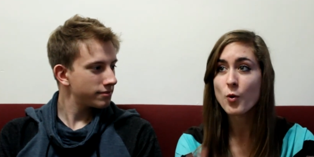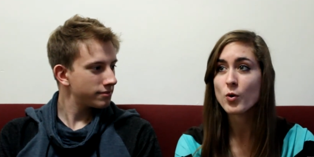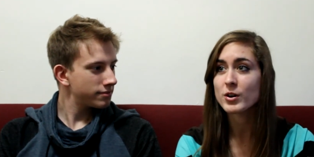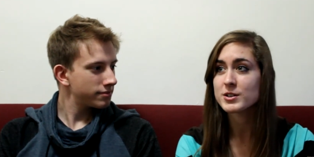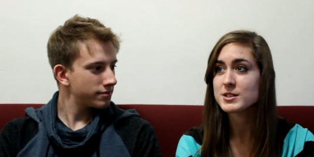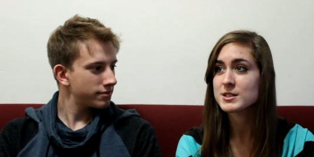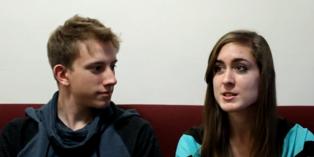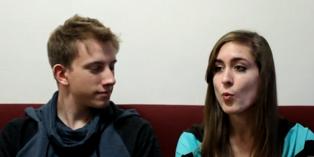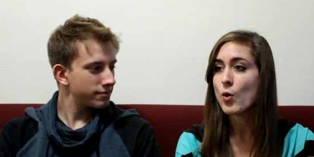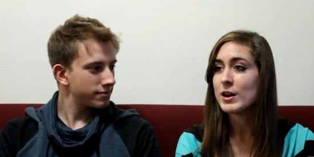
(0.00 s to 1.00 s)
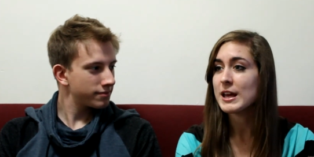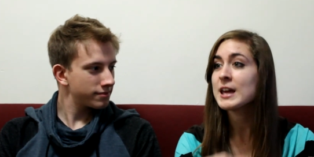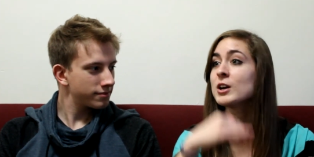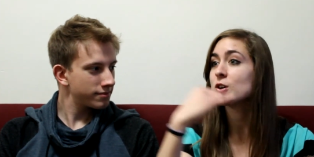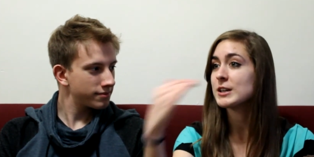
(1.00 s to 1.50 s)
Speaker 1: force would
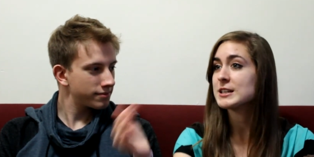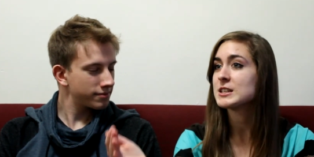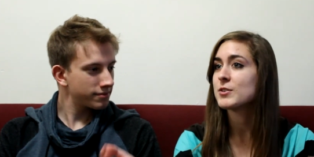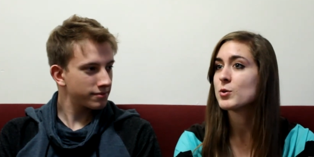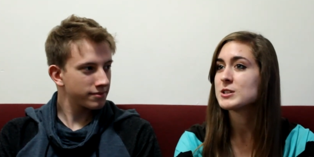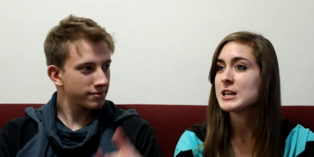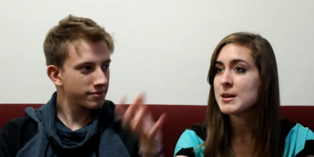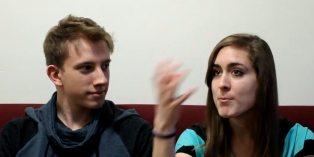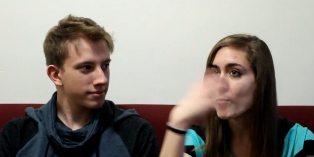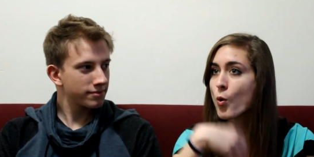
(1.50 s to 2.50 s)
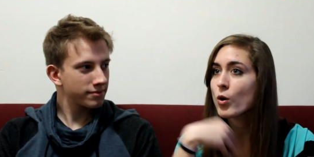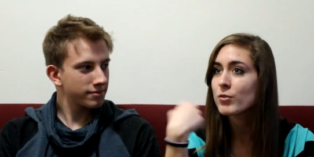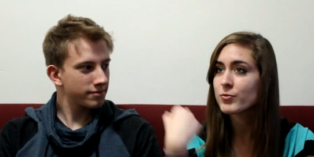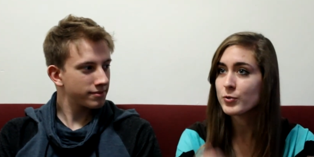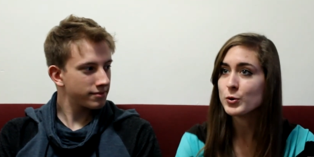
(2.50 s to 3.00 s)
increase if you were to eat
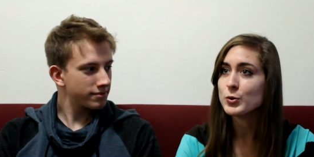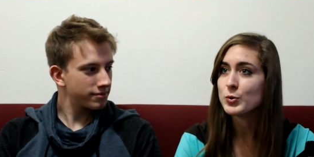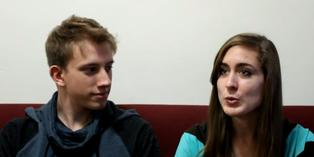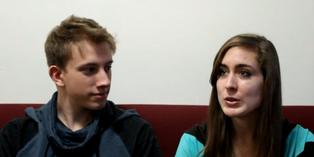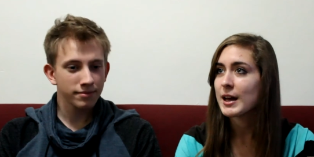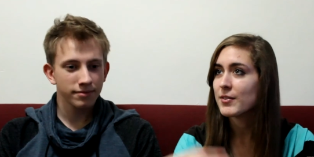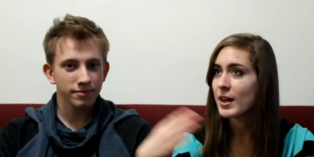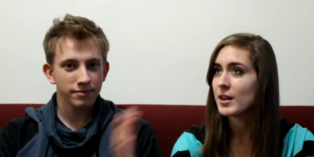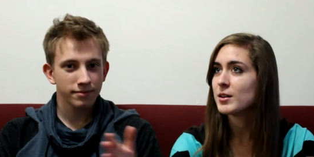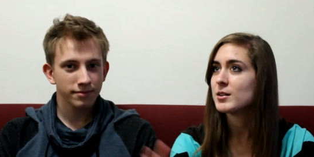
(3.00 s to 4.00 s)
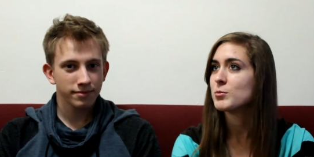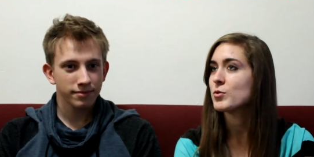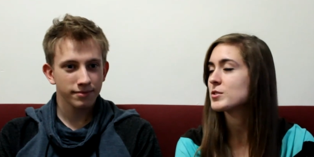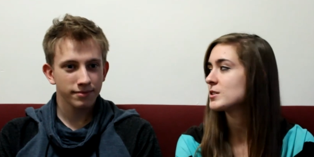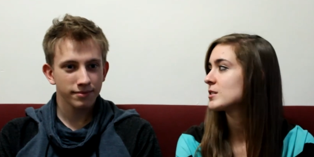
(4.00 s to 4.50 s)
more food and then
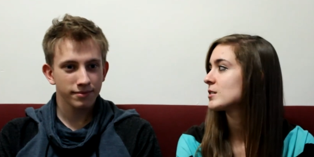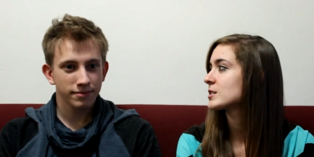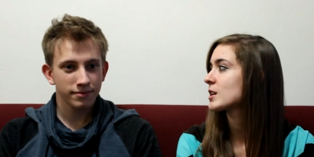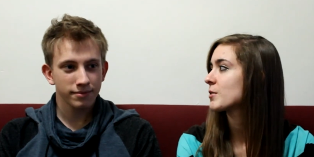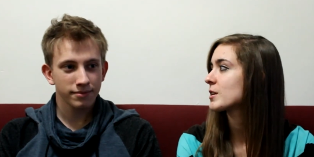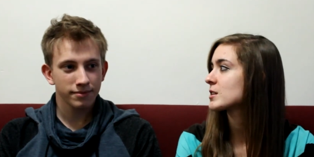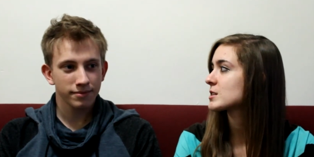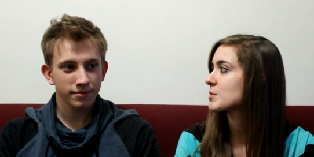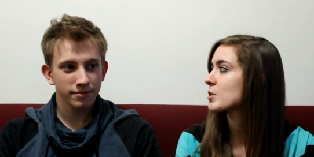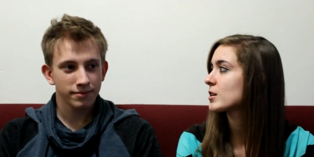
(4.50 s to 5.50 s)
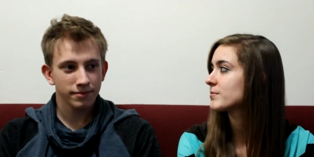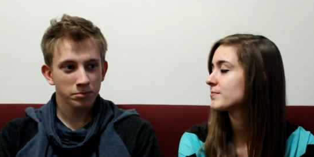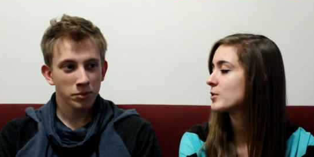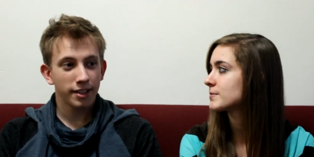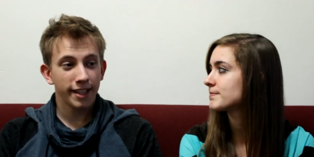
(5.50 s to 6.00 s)
maybe accelerate at the same rate.
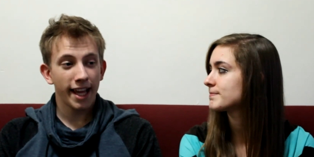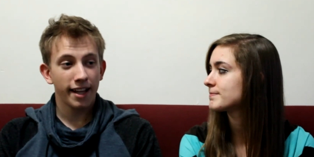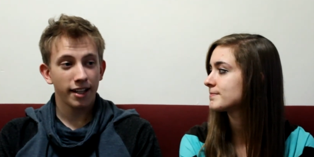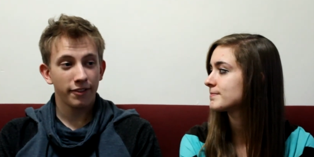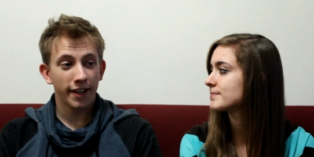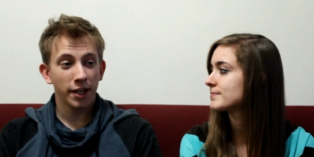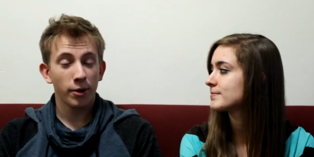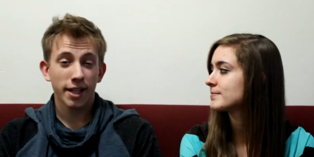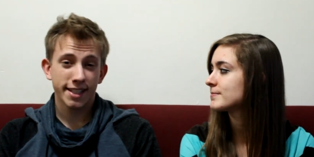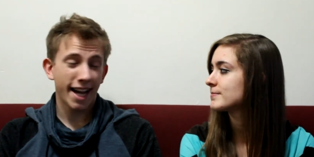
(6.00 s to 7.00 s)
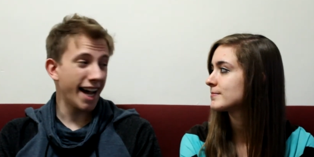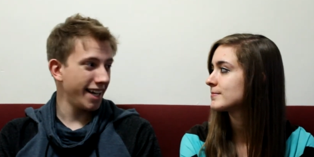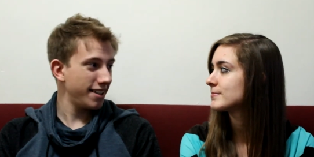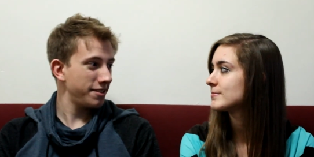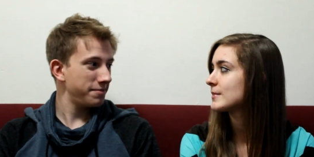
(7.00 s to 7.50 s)
Speaker 2: Then, if I go on a
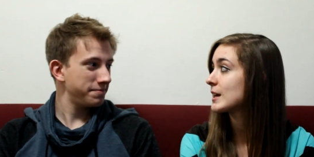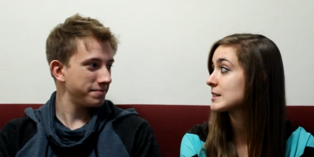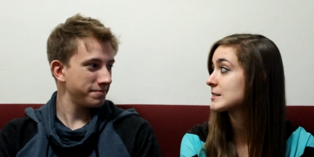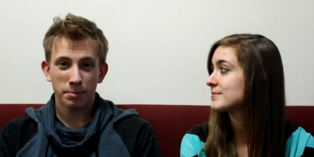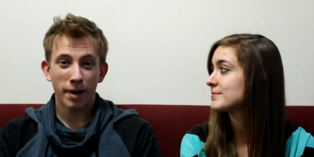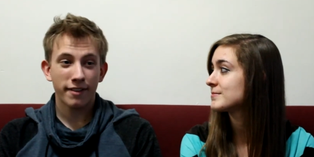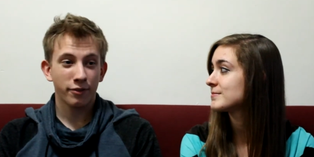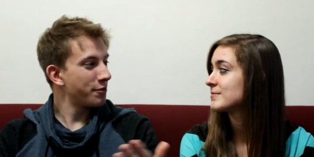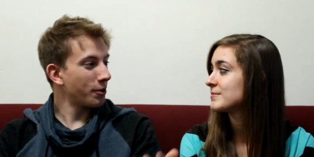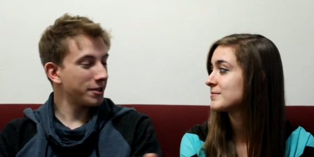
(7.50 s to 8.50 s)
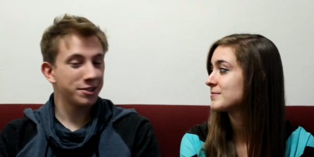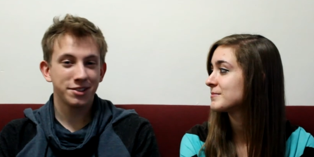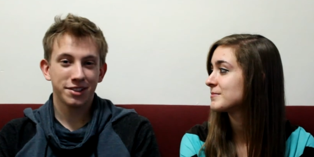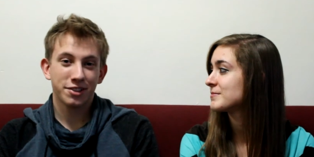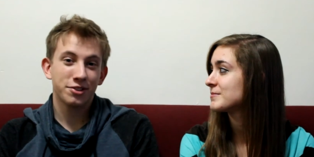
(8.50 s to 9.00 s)
diet, yes, my
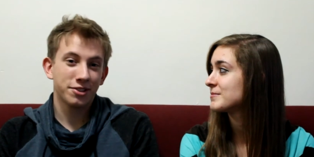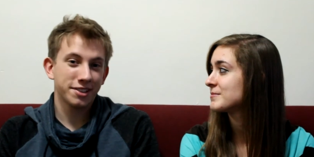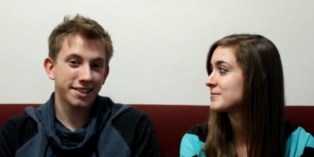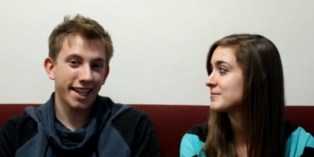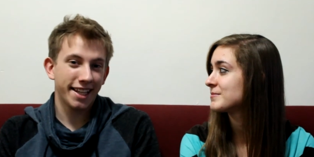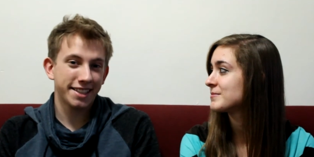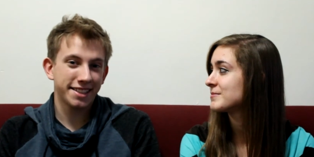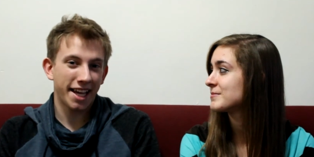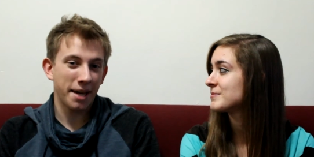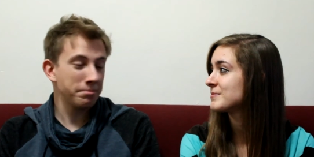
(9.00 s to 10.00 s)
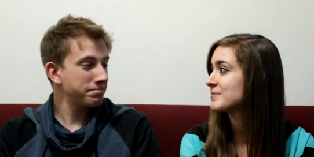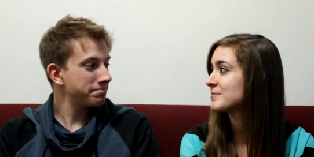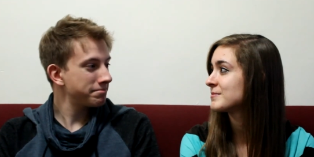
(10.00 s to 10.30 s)
force should stay the same